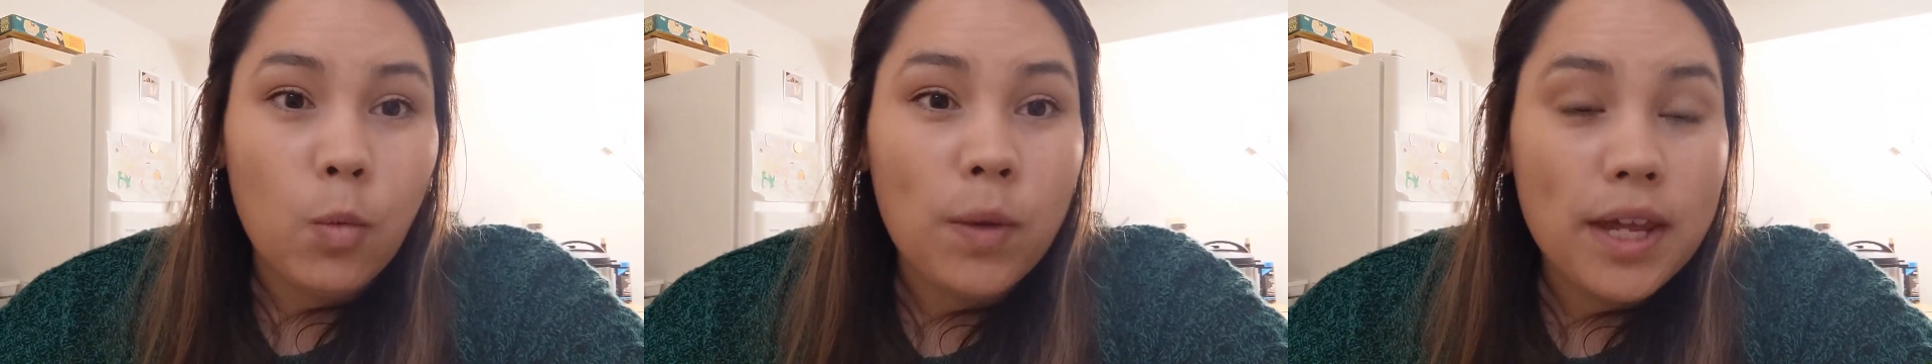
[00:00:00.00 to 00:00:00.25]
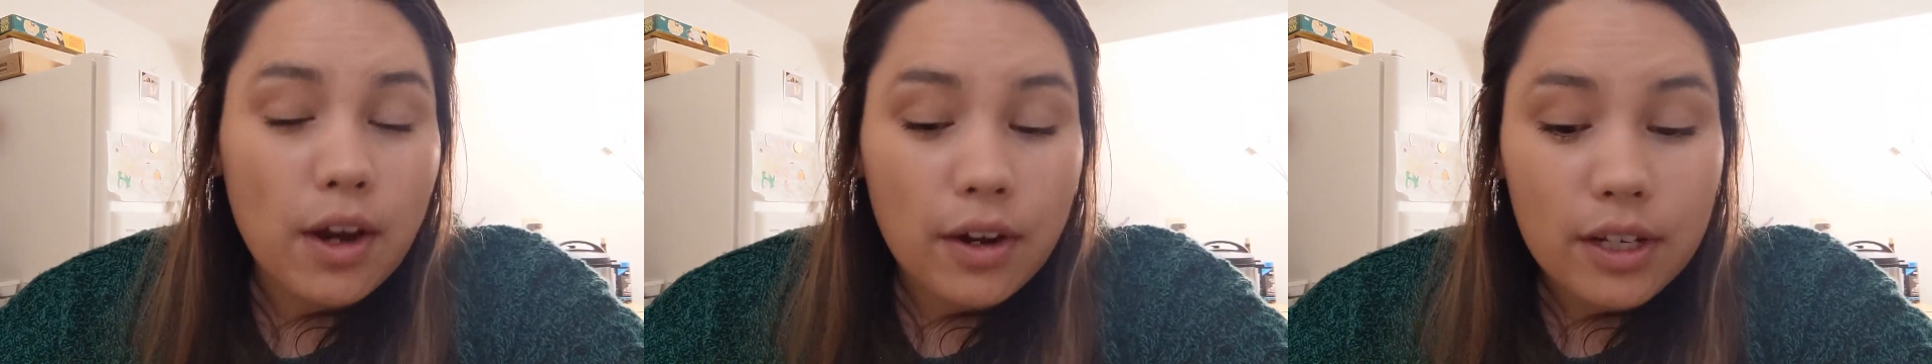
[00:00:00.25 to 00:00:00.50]

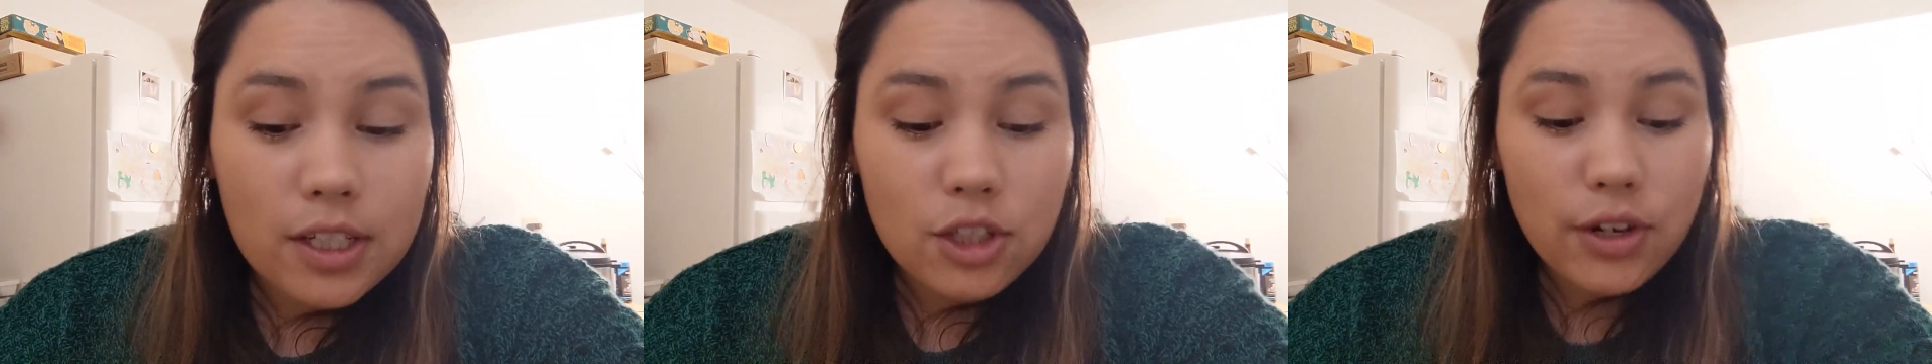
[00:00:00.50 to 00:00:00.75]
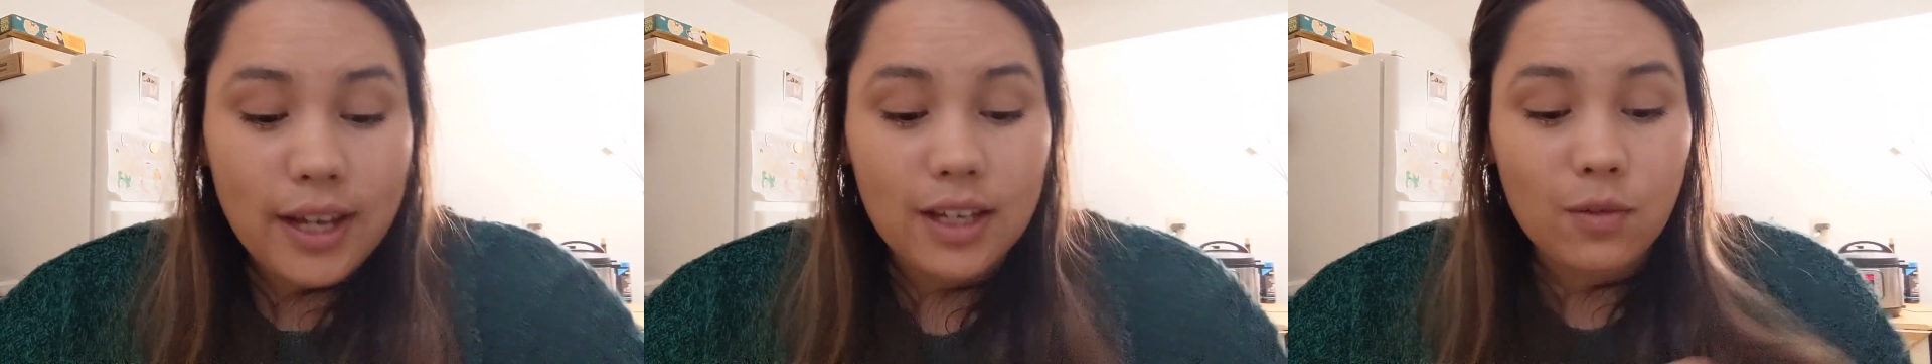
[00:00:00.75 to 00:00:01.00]
we are going
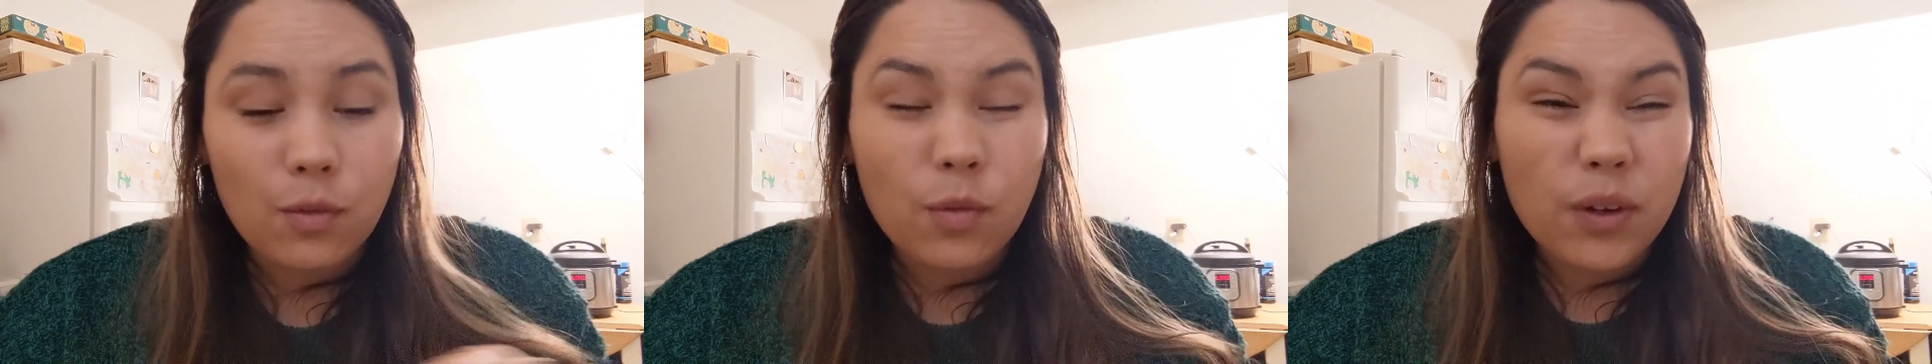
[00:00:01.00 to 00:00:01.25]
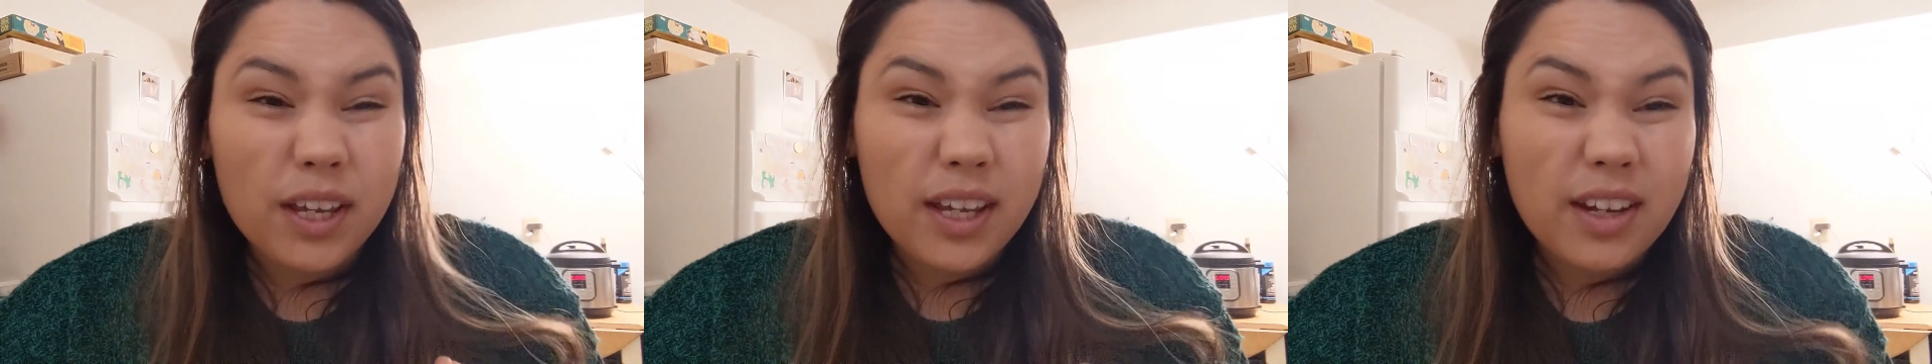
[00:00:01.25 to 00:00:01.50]
to try and
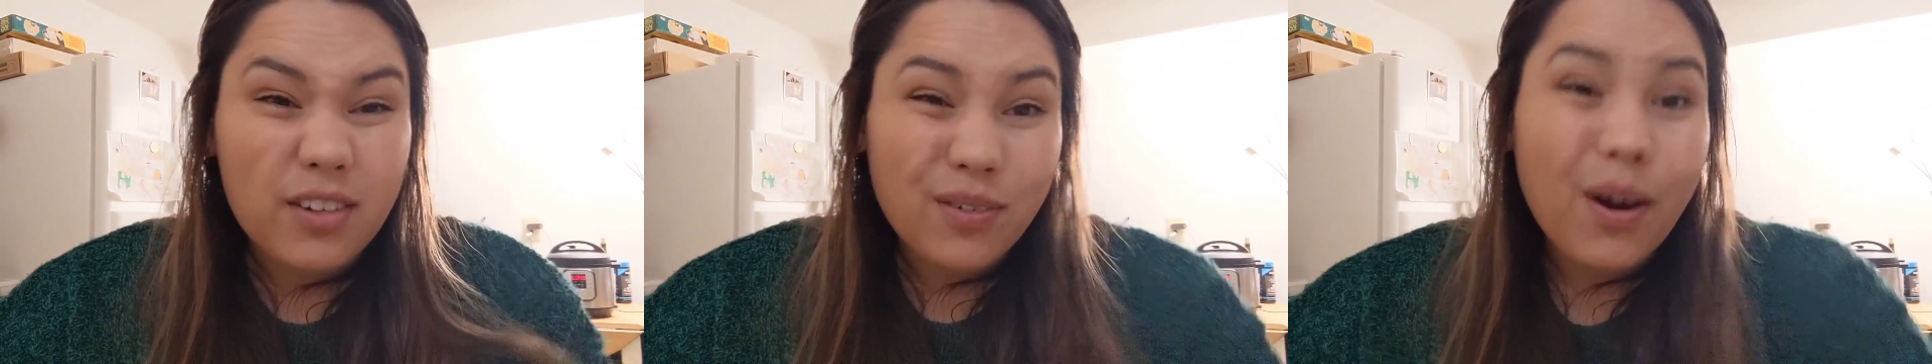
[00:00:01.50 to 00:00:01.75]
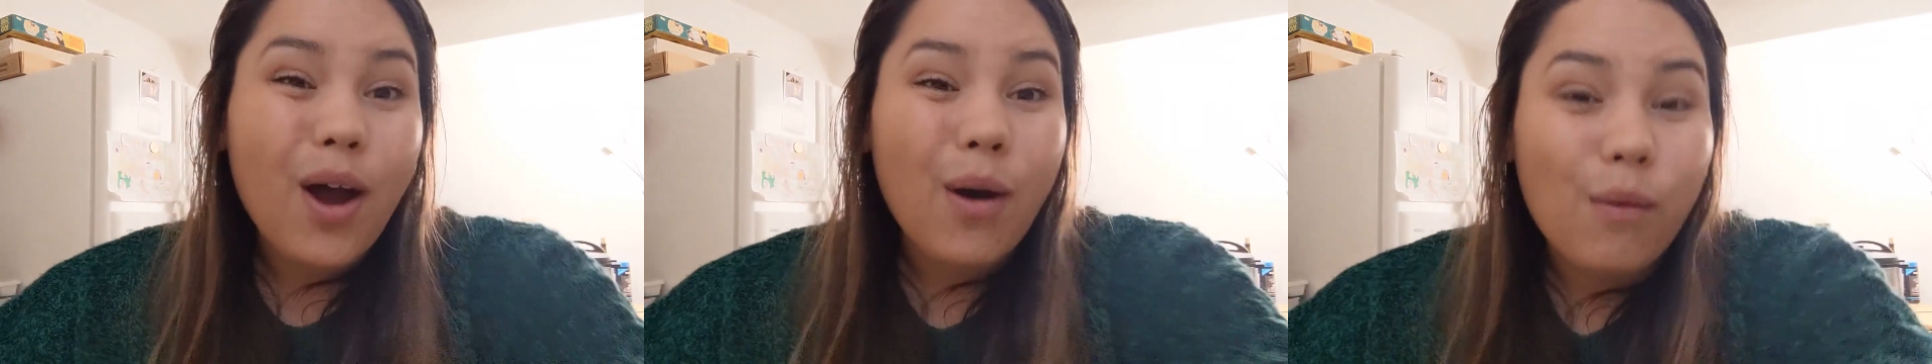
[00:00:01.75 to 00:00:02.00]

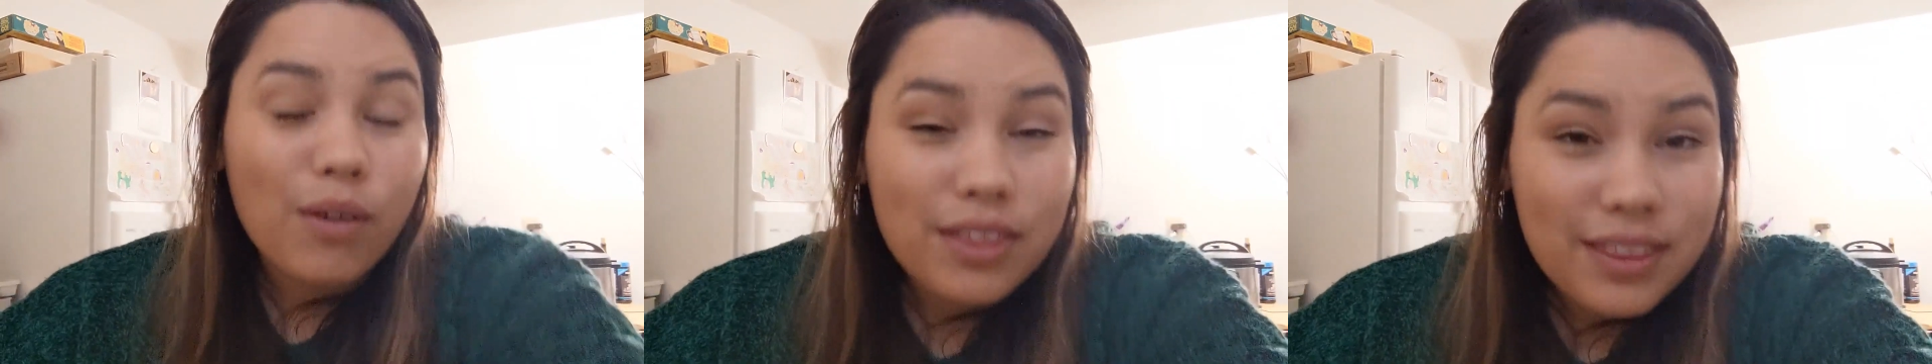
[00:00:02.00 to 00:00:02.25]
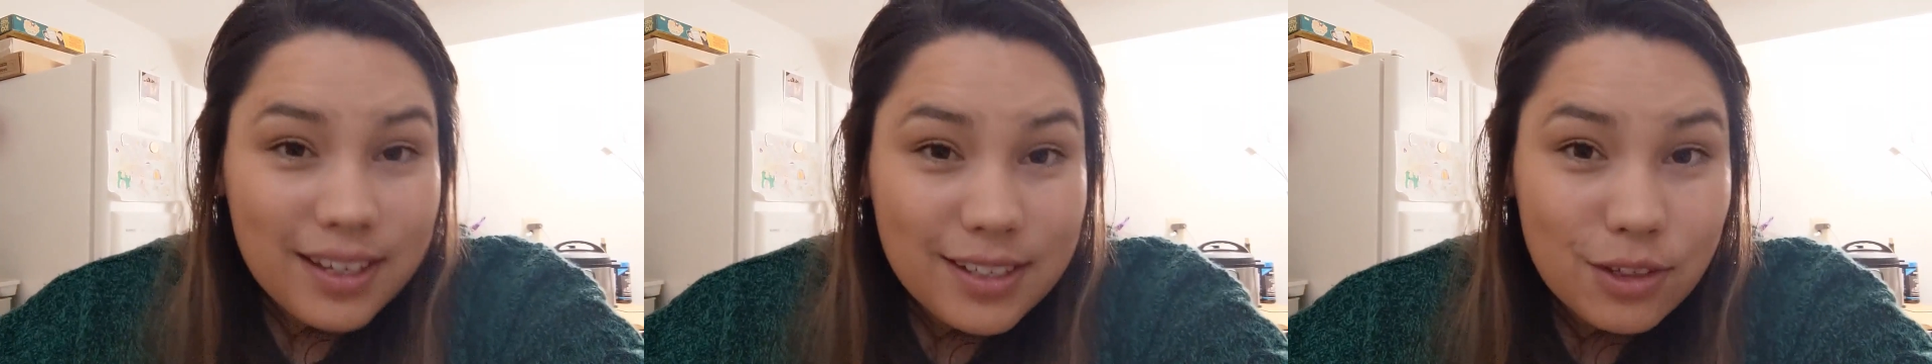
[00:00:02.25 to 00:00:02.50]
regrow
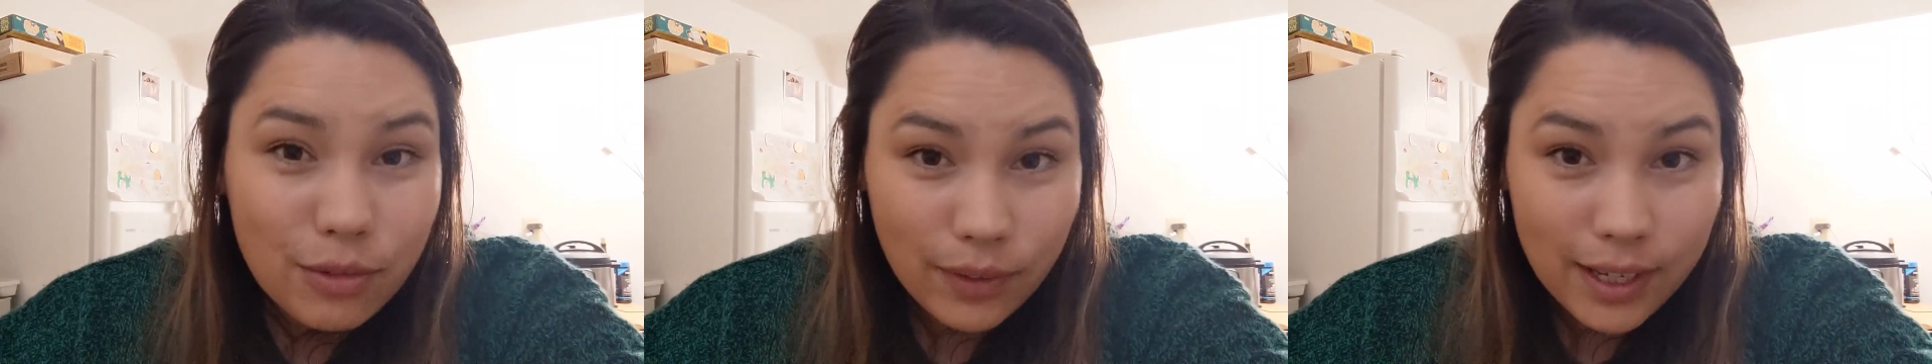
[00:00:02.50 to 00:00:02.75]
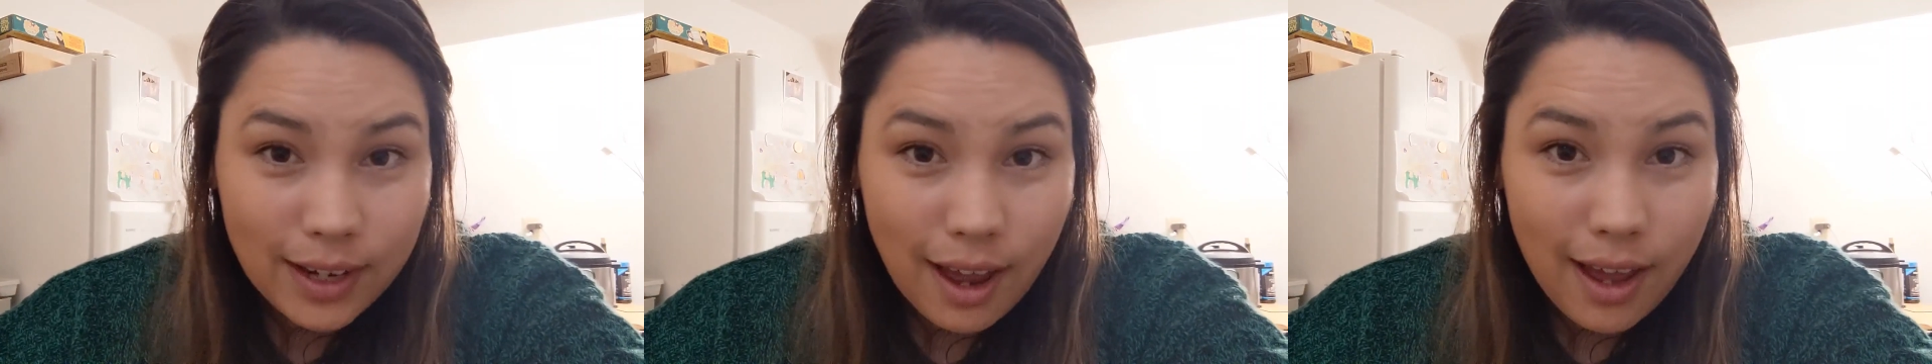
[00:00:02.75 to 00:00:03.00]
these
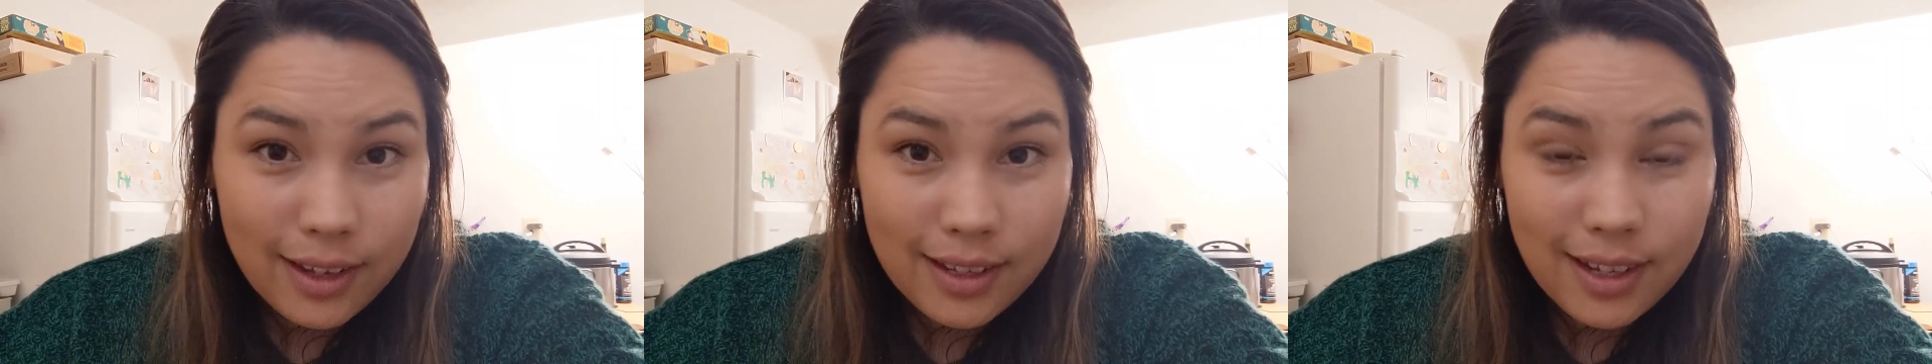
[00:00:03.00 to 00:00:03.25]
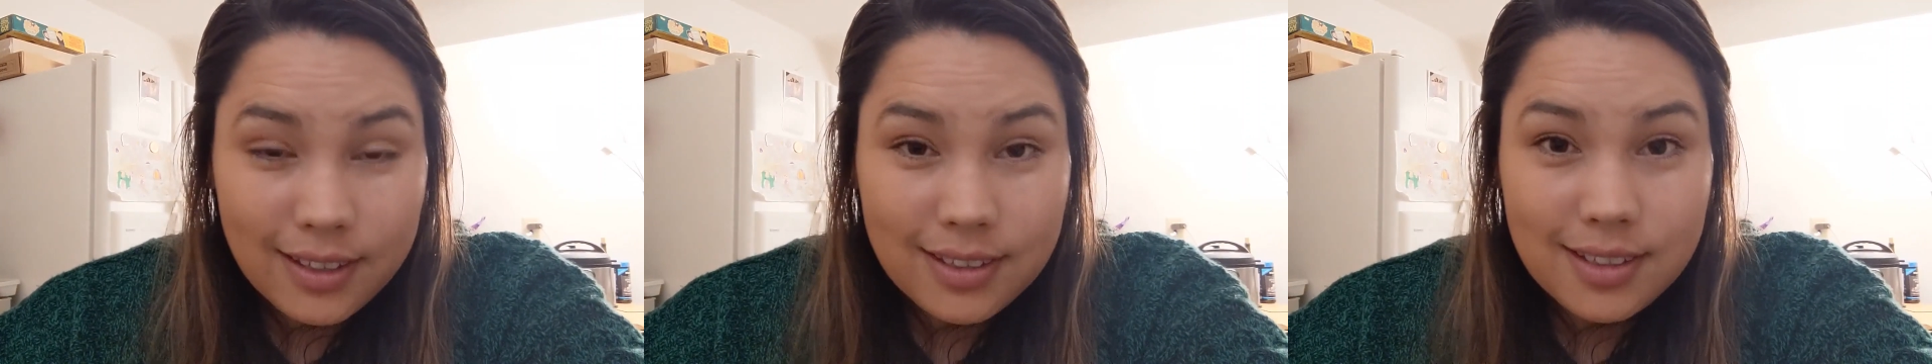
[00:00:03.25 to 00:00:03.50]
green
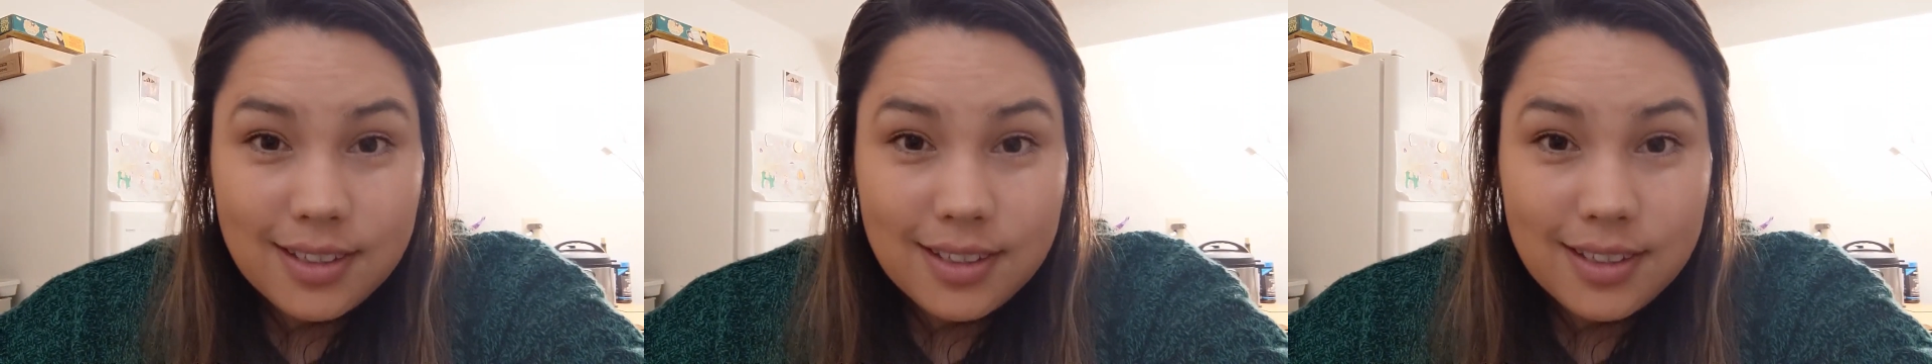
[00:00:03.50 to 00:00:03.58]
onions.